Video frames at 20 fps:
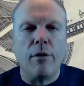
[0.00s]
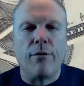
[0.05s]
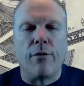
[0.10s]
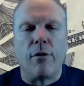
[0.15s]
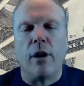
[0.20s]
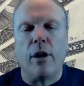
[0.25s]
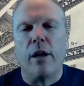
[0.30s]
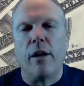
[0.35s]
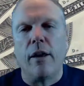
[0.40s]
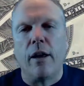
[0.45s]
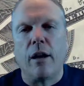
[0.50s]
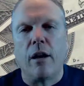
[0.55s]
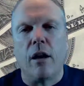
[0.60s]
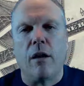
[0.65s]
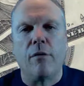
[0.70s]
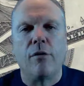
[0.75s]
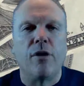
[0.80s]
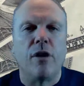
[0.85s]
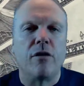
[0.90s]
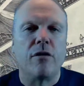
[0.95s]
be afraid of that
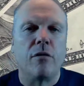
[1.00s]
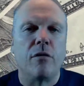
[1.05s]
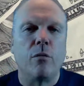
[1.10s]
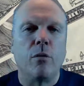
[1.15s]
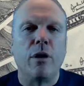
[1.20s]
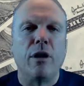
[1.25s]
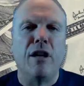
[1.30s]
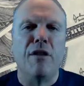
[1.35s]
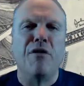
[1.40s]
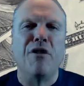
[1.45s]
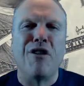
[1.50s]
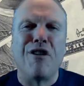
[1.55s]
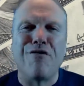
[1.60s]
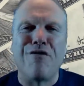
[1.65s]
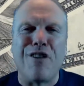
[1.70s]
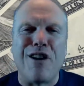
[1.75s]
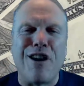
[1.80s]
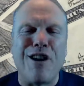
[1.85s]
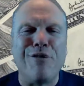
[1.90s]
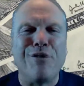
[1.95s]
conversation. We give you our
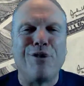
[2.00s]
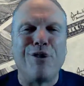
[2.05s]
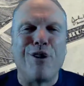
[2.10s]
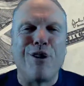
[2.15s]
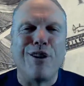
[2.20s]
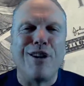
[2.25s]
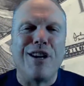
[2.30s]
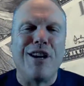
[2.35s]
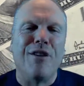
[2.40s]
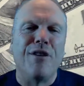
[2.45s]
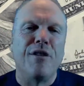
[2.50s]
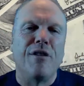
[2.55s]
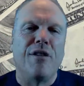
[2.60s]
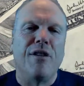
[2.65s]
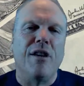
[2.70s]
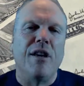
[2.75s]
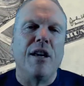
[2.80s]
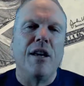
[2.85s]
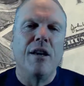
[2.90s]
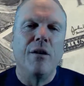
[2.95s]
5-star
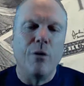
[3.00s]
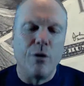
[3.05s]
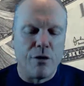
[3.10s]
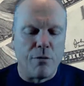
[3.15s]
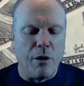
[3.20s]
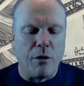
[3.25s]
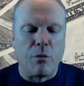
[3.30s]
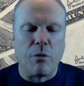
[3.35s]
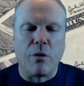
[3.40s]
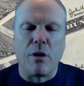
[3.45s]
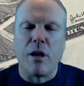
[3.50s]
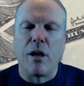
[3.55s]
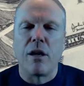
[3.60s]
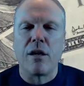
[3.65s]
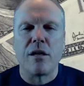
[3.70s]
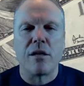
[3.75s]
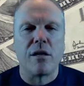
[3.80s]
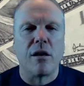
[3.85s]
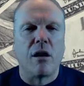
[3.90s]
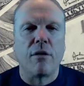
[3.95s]
guarantee, which means we're not
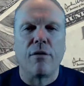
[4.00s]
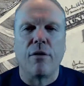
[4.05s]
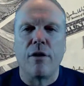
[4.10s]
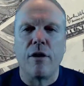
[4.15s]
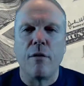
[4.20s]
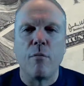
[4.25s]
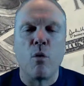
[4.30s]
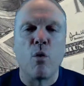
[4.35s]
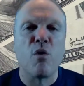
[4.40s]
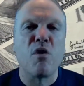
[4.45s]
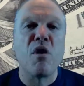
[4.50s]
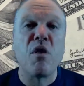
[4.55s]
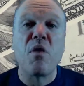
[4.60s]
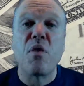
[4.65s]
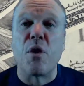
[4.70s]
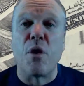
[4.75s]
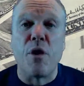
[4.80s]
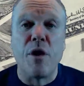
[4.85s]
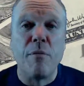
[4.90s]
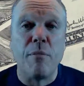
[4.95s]
going to talk for any more than
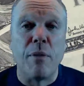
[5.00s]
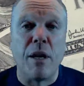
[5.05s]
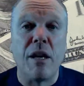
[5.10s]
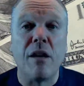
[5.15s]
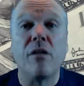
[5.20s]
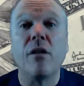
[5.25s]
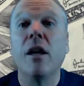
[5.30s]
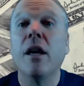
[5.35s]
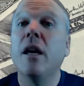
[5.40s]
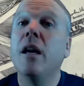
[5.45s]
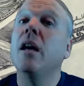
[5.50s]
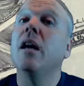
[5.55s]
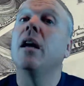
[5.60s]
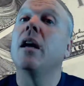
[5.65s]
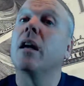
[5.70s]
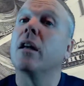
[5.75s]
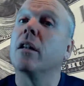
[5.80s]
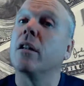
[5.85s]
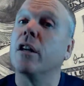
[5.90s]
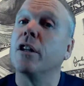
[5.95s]
30 minutes
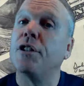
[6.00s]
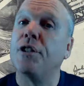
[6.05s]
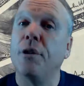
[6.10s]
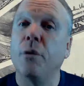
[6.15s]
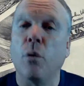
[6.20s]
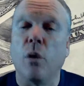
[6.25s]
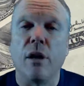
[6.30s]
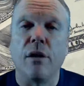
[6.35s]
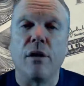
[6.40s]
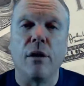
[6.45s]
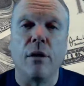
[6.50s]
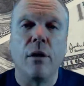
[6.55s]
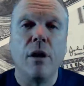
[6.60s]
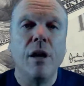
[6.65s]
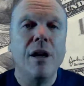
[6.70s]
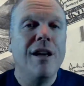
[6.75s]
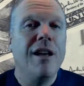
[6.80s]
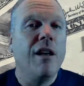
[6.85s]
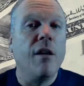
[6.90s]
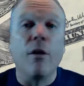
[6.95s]
unless you want to.
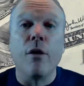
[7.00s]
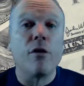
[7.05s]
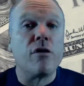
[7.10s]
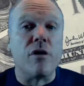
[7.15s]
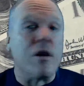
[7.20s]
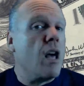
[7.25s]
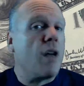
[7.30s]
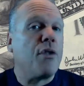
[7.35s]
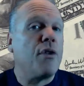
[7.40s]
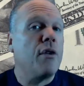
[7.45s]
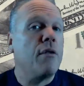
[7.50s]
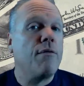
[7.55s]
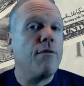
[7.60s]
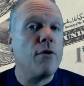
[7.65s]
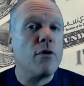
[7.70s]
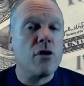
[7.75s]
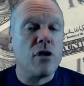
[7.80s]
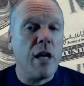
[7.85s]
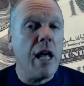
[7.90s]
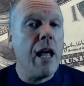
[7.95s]
There's nothing
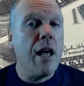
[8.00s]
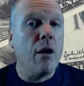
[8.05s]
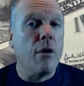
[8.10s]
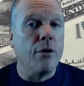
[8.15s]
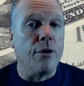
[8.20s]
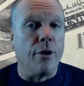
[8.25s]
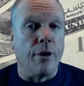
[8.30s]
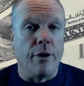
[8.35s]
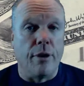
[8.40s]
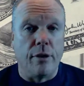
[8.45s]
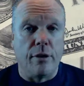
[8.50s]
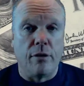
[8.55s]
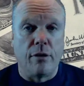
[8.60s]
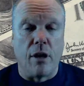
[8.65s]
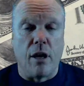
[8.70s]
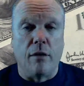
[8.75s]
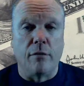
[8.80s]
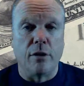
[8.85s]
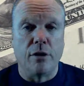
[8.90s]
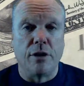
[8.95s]
for sale during this
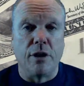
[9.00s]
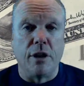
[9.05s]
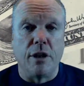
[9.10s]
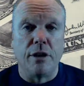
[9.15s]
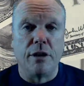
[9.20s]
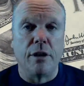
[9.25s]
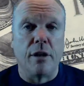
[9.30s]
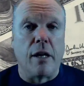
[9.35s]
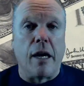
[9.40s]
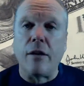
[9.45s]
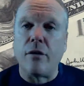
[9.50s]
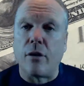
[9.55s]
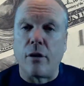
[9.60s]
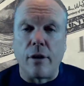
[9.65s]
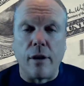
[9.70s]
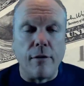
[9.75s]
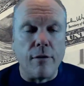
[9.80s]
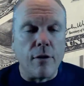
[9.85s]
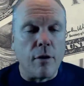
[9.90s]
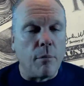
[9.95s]
conversation, right? So
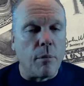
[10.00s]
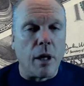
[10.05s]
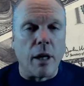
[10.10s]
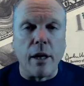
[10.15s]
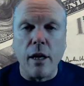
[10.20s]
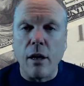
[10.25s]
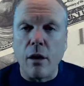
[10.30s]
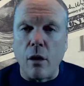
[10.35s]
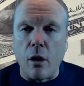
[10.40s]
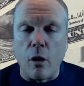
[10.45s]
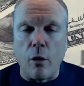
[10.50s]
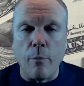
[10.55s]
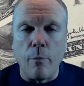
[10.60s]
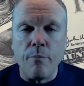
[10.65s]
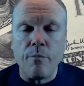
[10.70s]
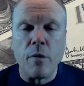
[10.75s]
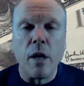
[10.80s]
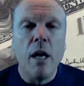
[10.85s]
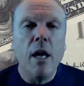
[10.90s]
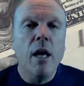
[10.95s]
leave your money at
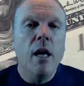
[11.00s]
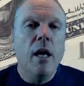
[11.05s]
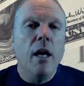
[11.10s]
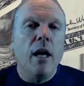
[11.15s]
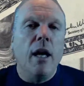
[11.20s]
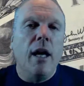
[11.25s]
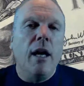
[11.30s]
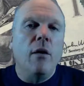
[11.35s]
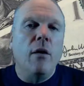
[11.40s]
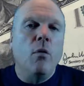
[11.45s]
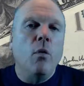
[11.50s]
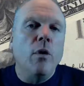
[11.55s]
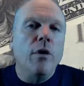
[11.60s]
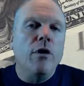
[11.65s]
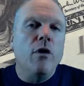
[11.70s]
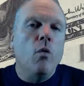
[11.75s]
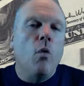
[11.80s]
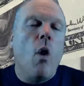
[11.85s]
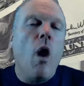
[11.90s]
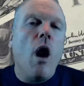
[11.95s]
home. And when
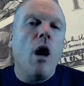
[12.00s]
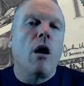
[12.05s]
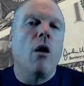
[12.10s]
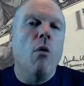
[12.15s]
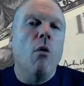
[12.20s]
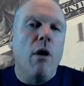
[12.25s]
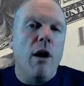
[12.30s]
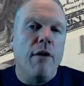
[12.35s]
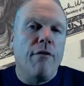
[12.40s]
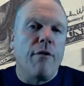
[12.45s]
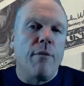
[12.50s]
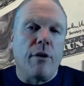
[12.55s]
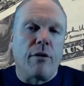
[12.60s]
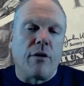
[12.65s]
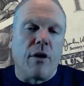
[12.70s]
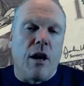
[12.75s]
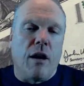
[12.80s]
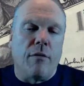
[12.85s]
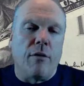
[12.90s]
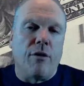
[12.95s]
you walk away from this
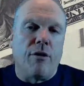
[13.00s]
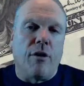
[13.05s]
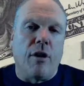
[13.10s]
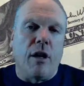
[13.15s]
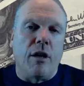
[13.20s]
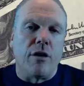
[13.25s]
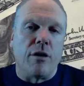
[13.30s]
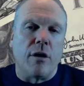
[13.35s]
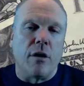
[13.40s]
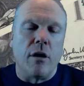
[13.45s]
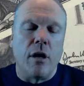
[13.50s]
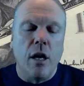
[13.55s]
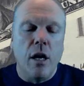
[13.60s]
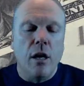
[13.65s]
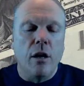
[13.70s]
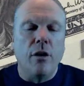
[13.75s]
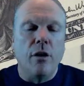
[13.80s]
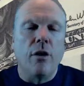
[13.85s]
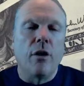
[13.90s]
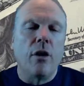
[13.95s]
conversation,
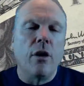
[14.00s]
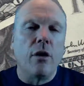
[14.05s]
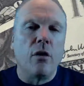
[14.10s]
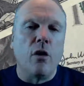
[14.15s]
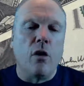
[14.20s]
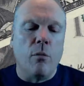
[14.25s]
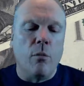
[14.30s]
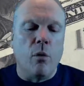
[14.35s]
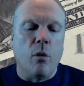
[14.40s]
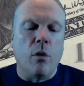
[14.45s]
you're going to know